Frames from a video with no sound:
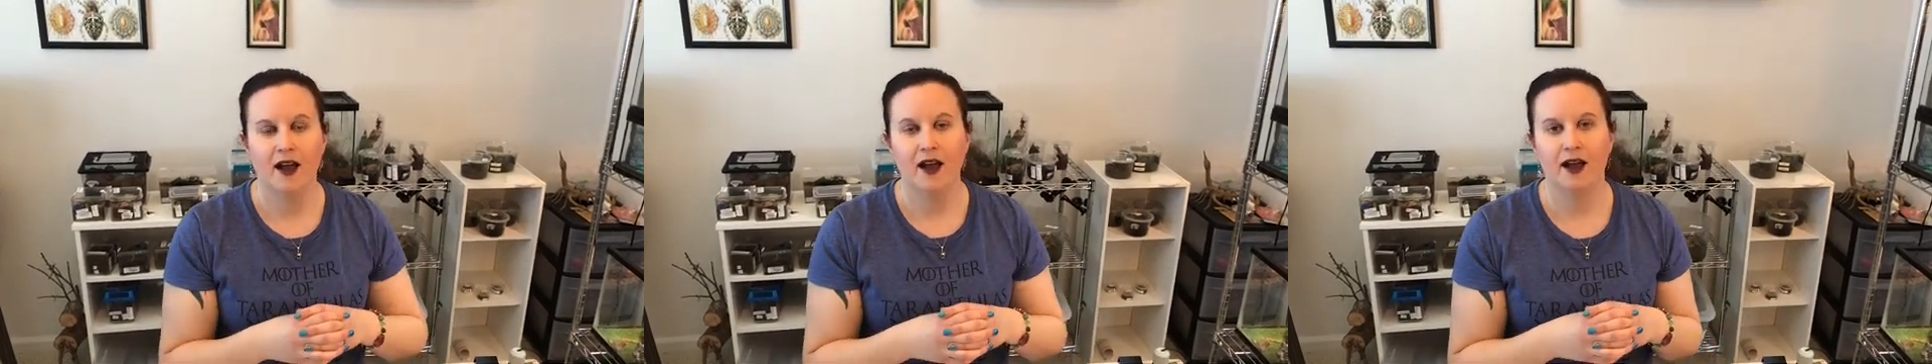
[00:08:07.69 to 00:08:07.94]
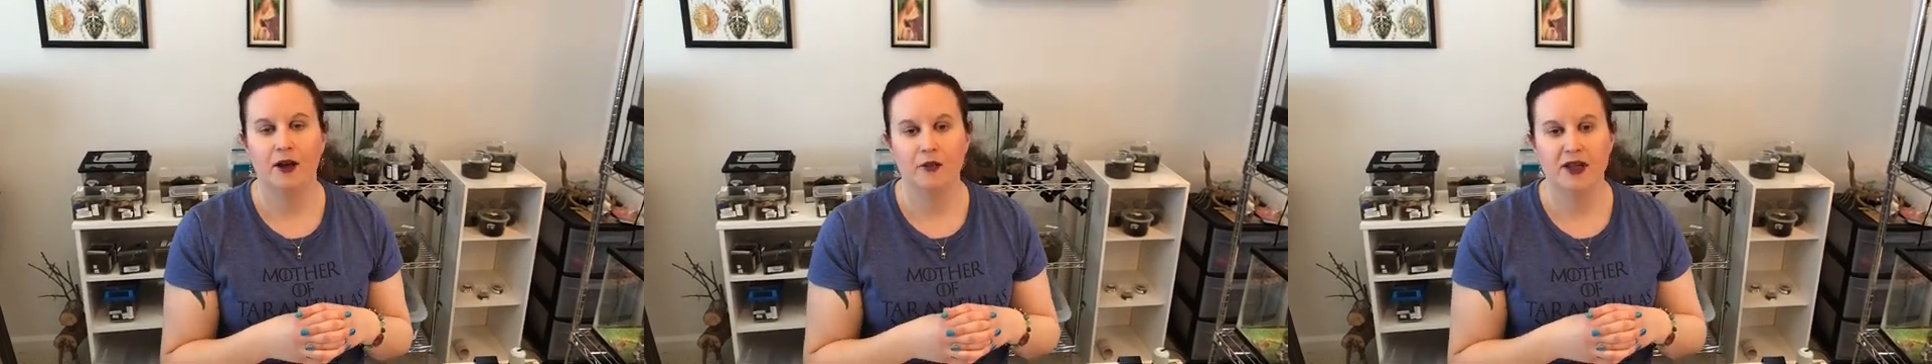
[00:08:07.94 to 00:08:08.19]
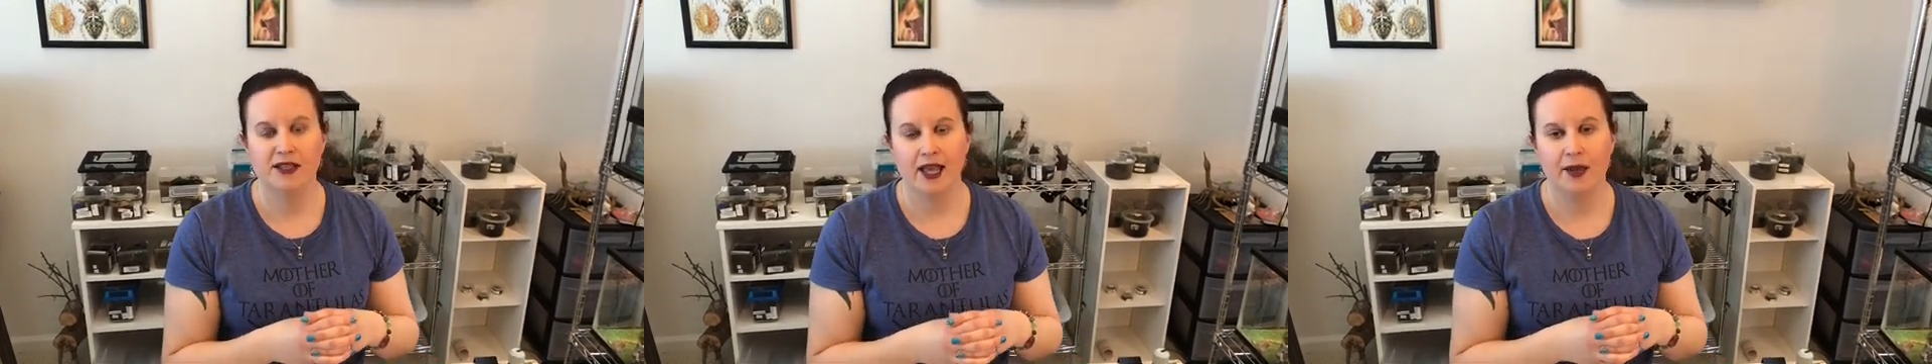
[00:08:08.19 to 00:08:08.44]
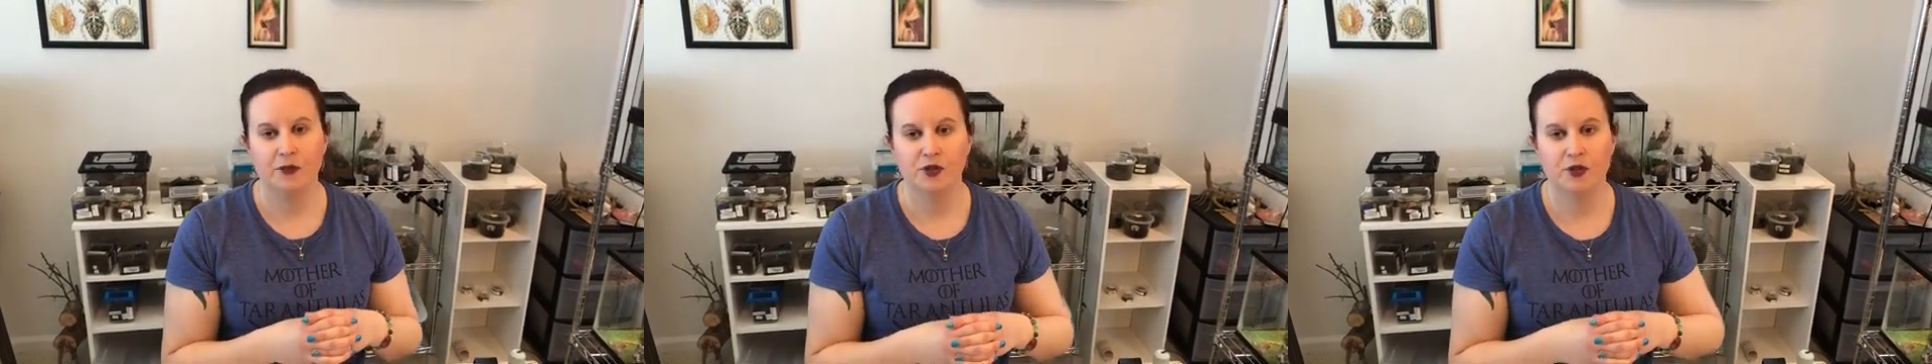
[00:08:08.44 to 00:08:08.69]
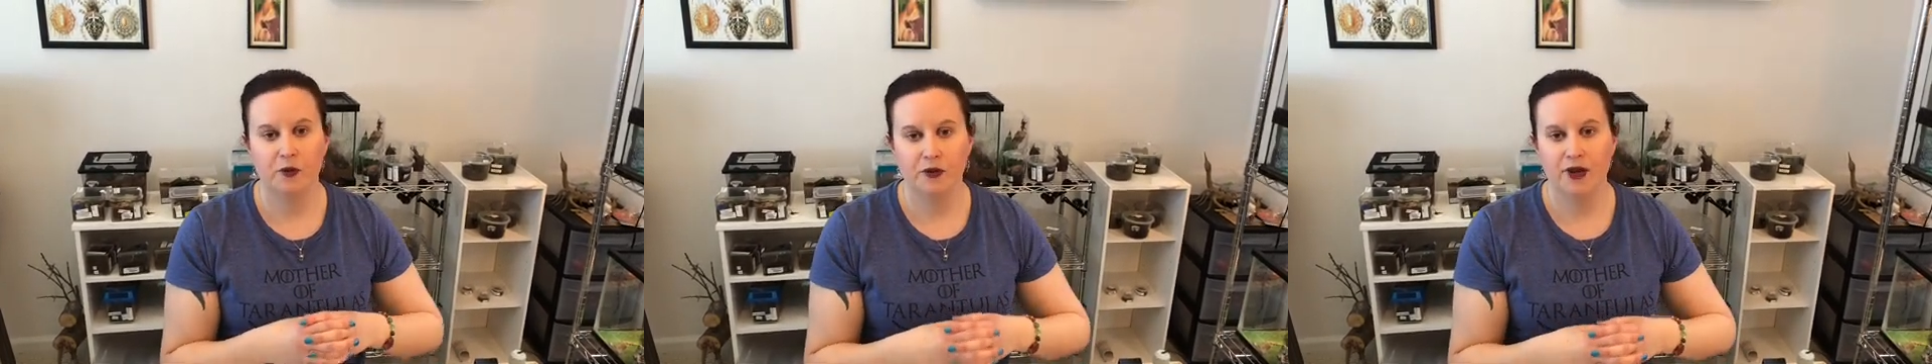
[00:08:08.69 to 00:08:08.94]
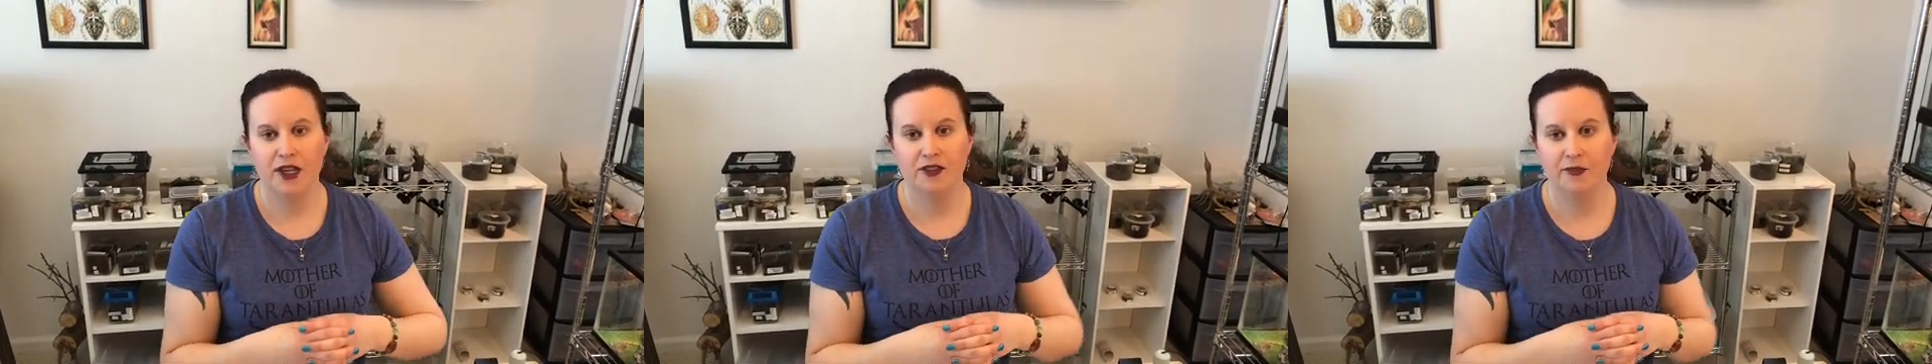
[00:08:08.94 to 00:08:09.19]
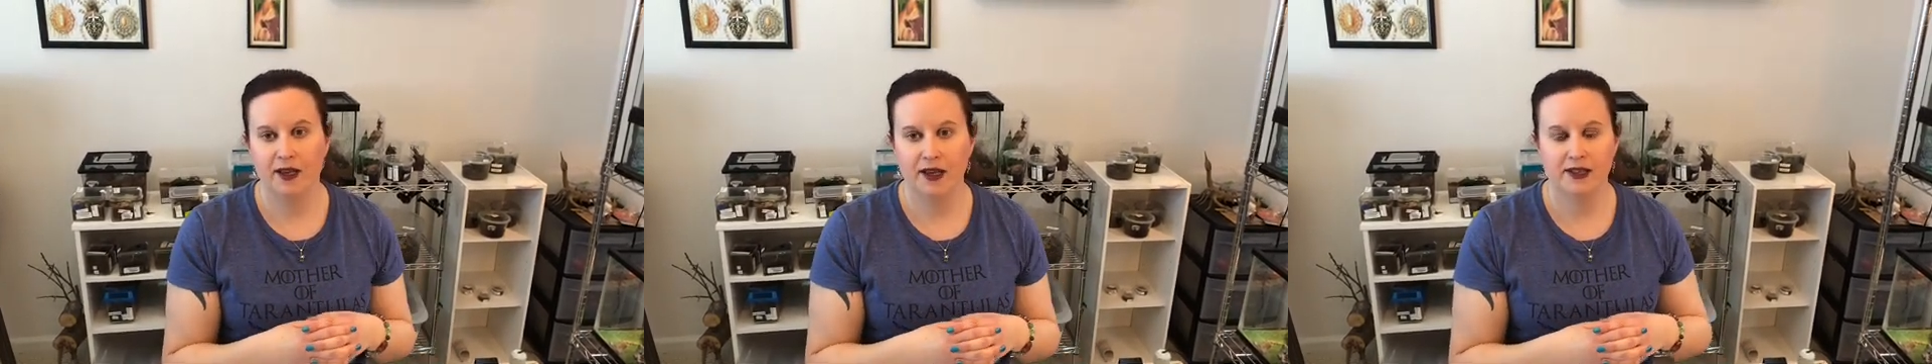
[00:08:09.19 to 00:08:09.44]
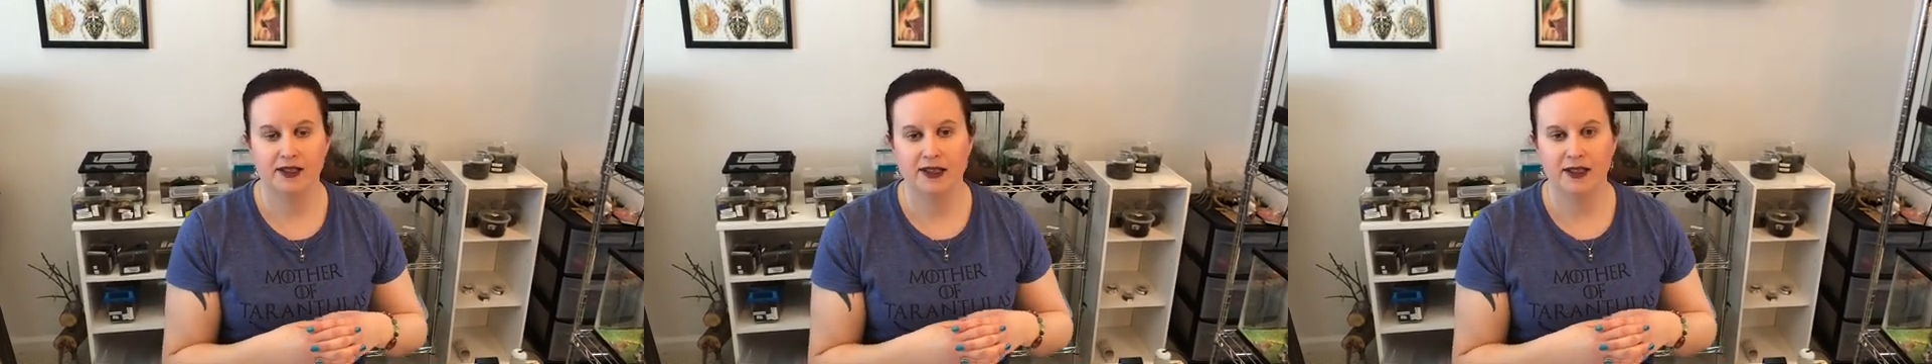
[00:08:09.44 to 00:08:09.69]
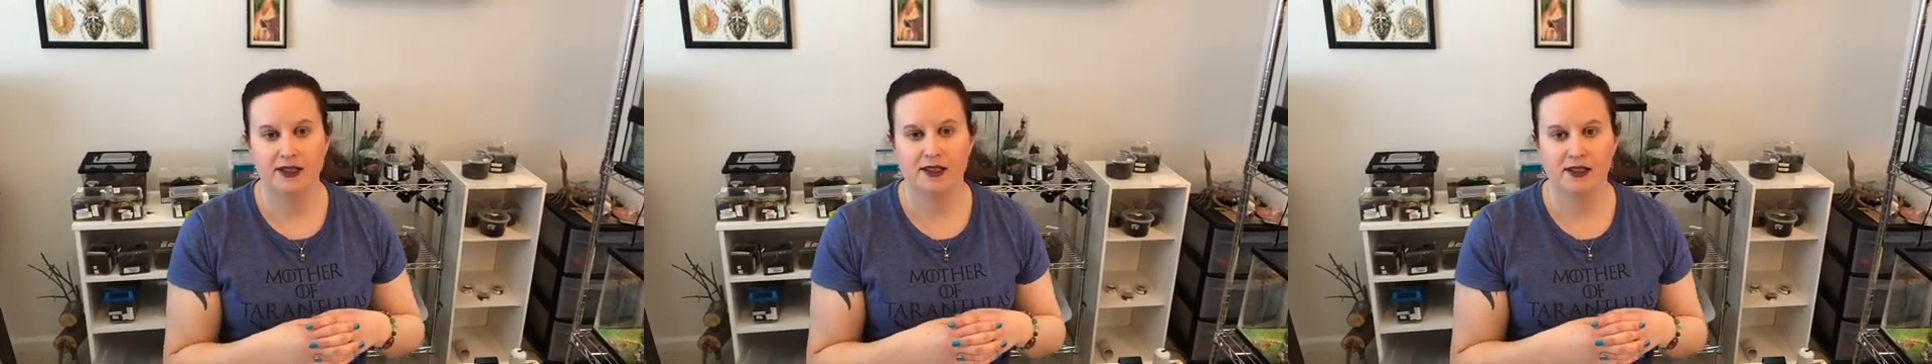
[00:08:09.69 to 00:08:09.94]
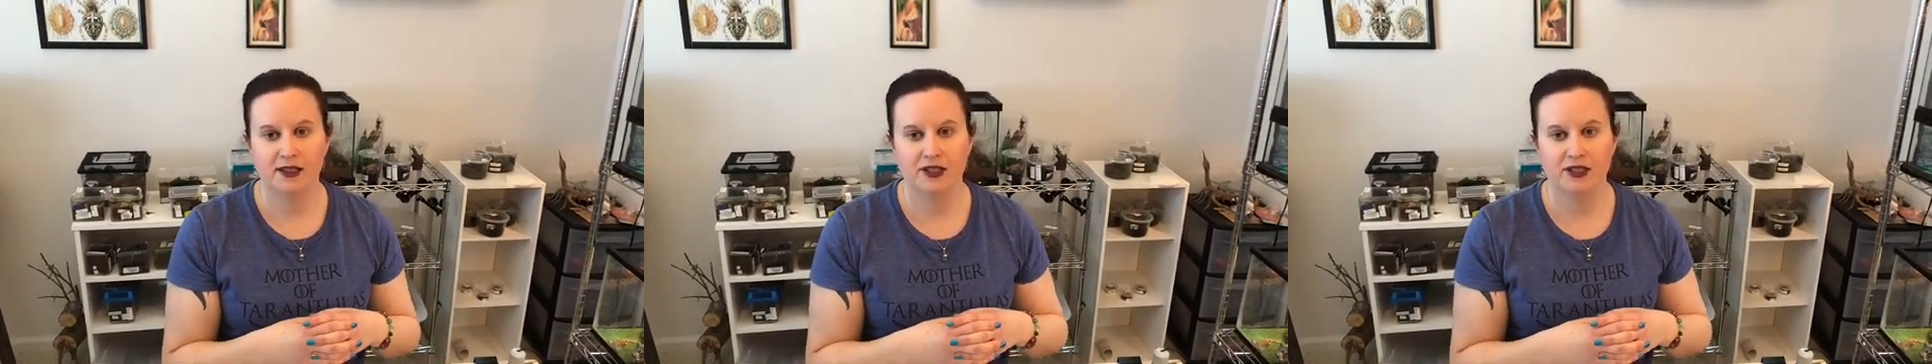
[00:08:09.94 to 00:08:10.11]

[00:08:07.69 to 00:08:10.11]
it's able to breathe because it's